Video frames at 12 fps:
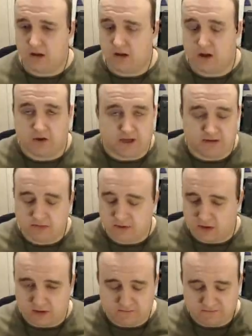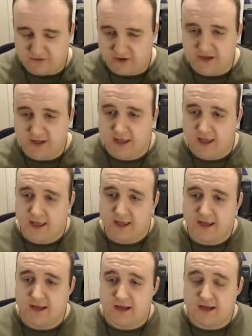Okay, alright, fine.
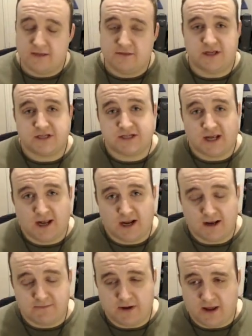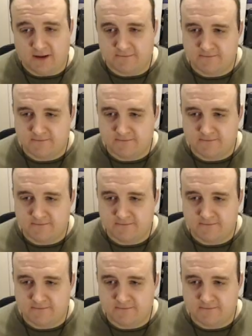This second clip here,